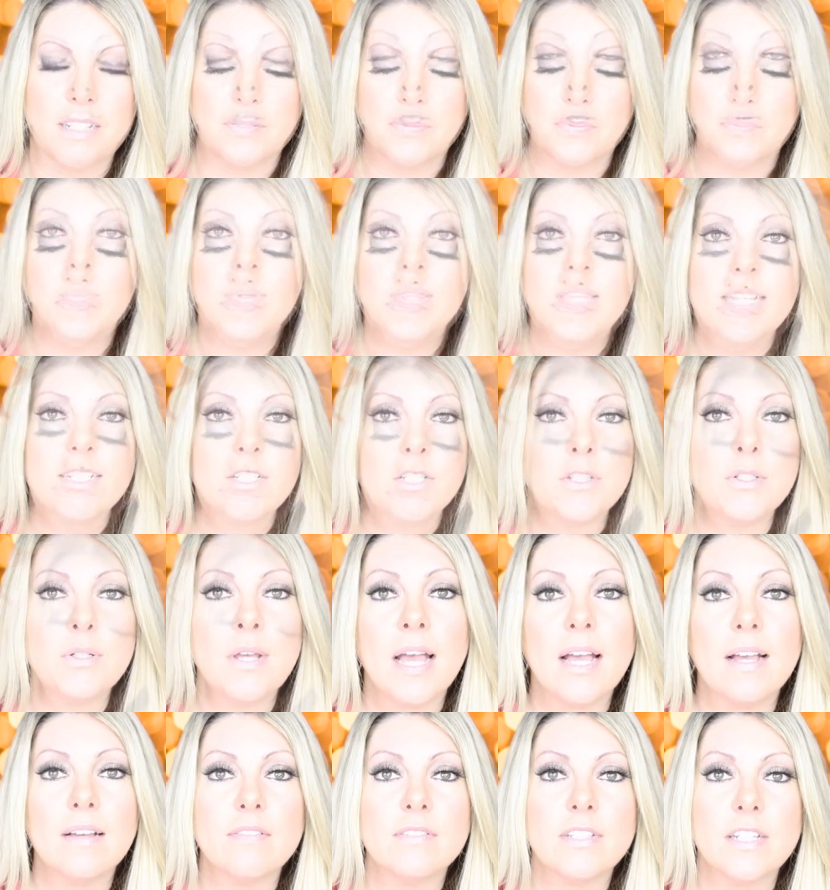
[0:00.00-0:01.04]
So, but they do
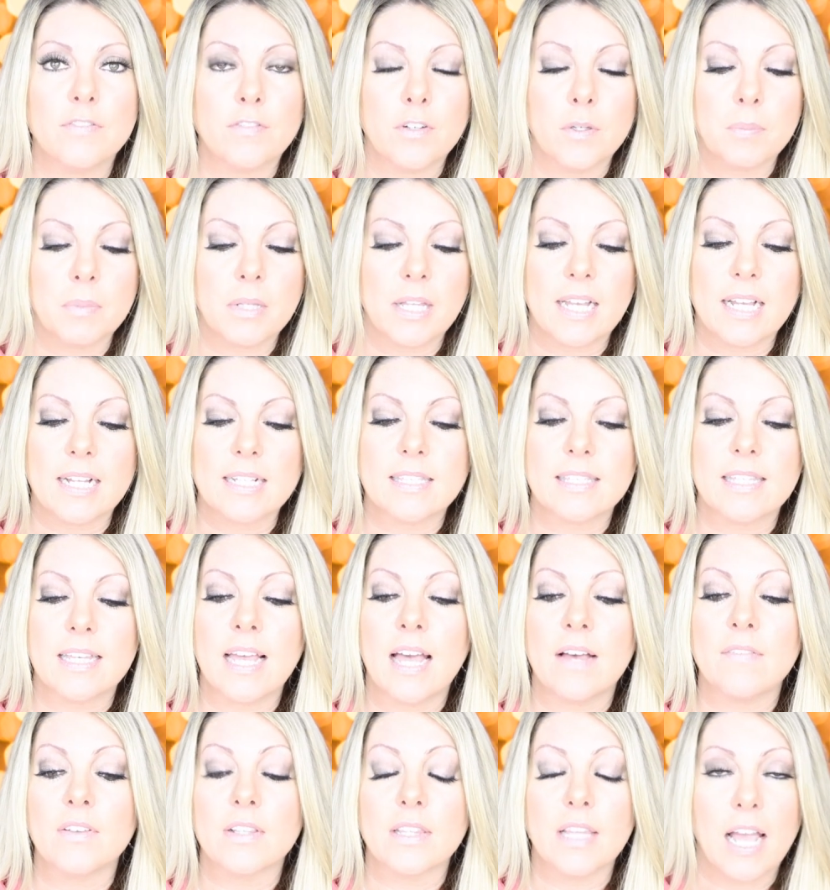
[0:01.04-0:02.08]
have different plans. They
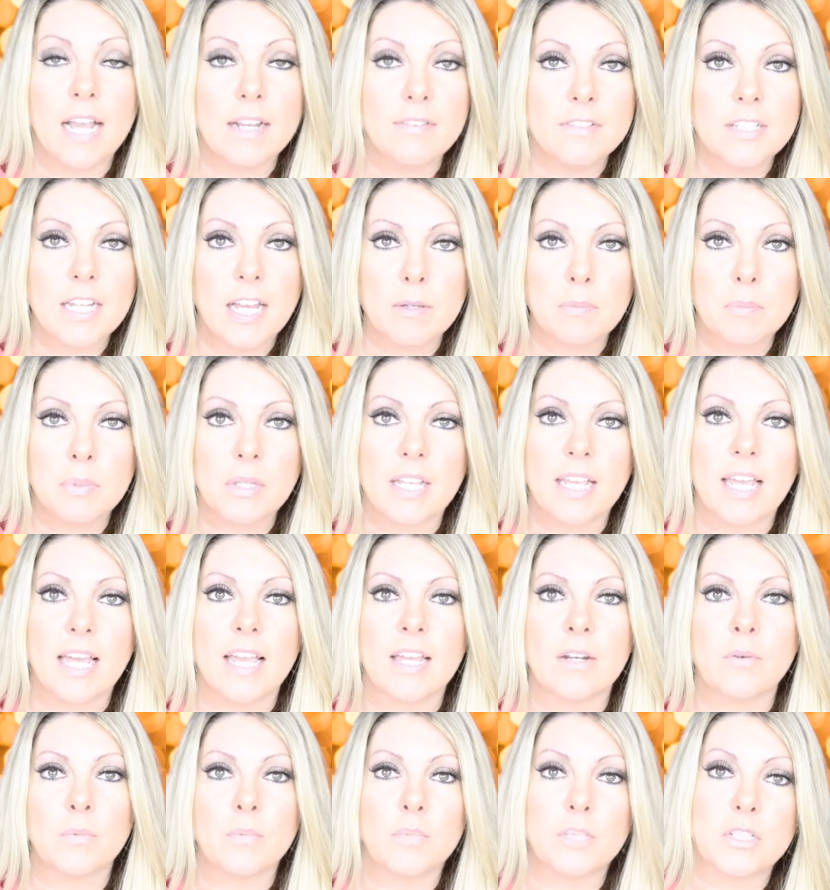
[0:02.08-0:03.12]
have a lifetime
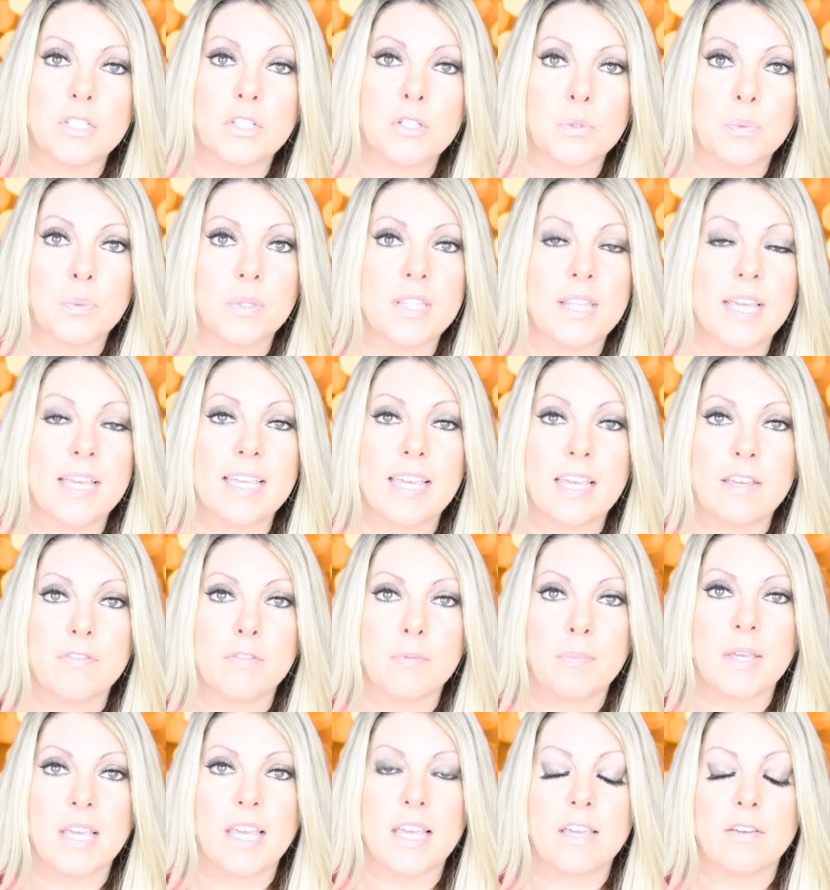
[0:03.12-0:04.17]
plan, which is what they
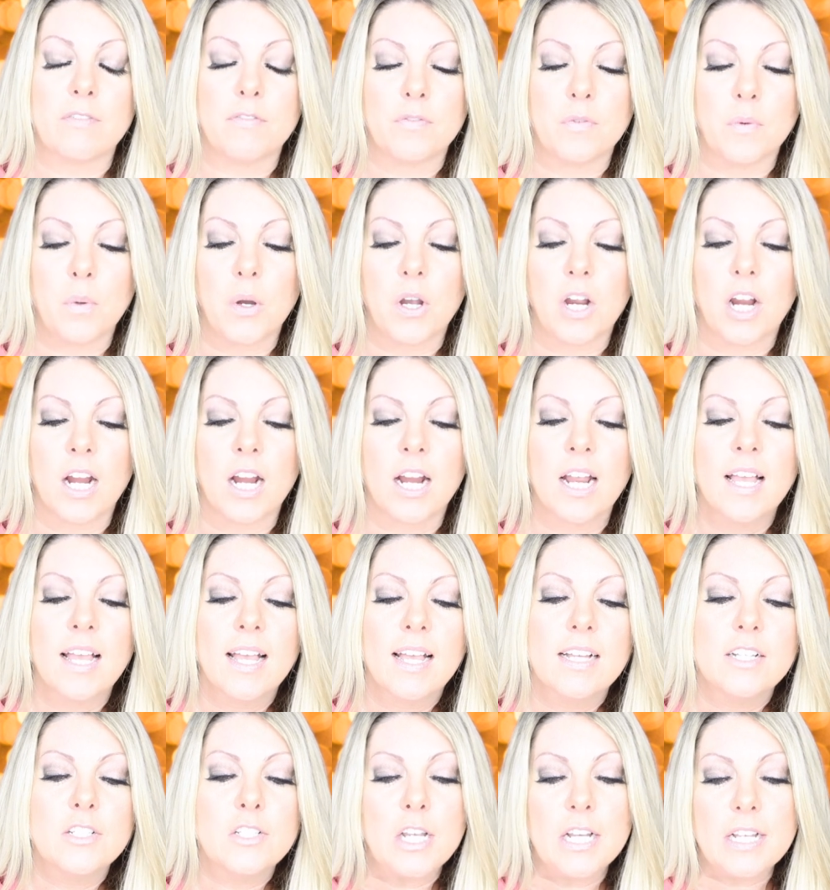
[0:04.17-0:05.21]
gave me for
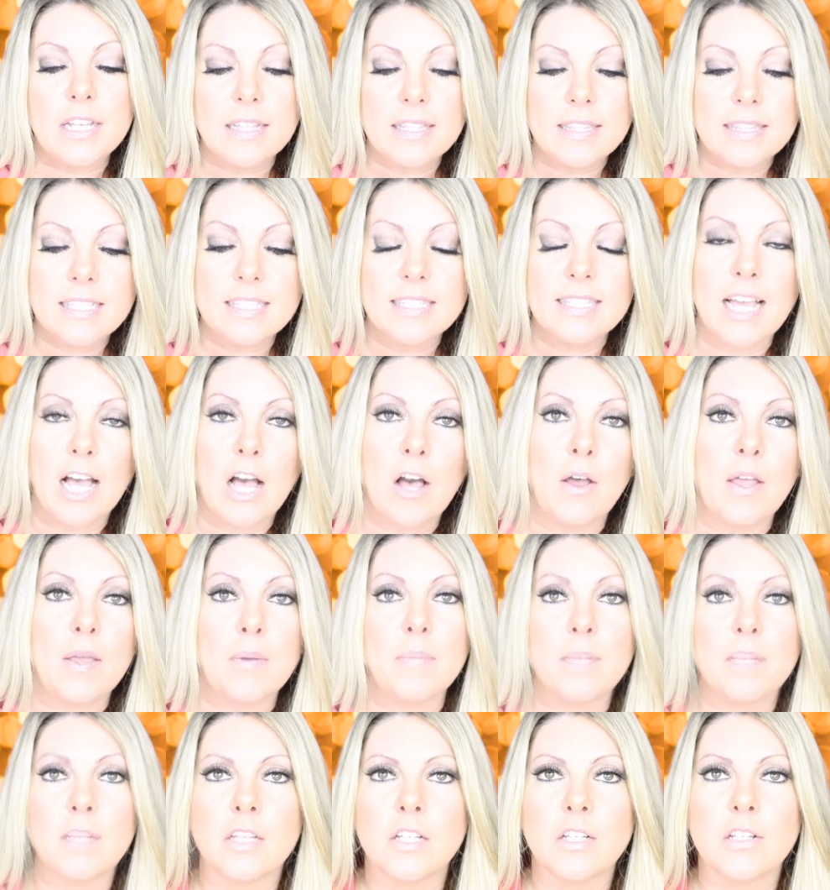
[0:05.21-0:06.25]
checking this out
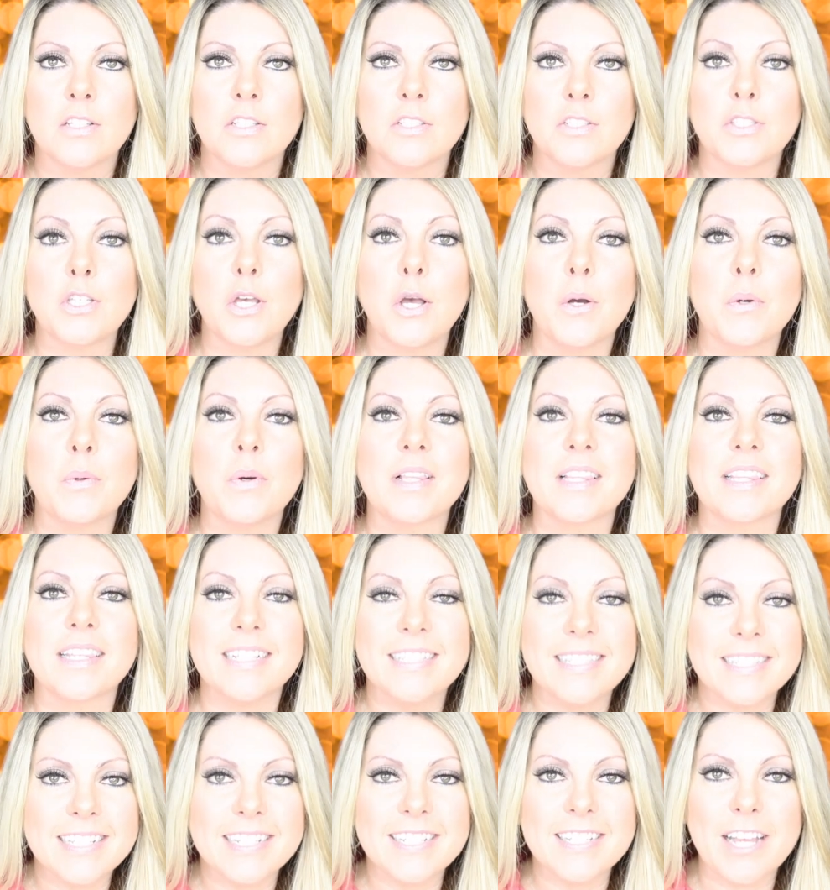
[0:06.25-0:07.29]
and so
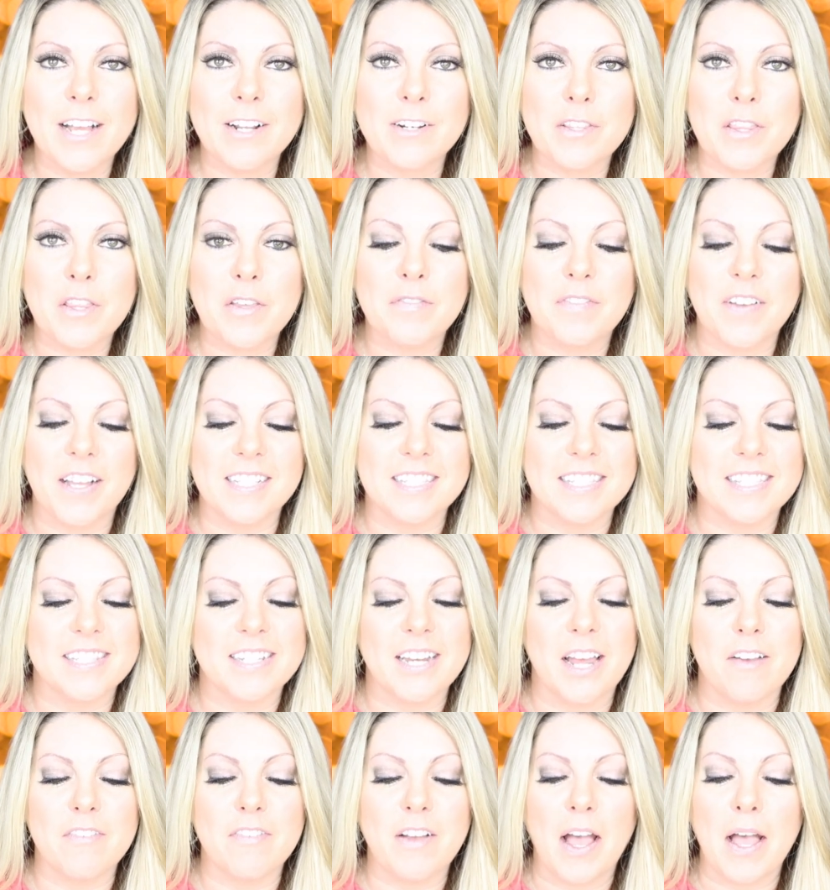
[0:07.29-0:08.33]
let's get down to the fun stuff.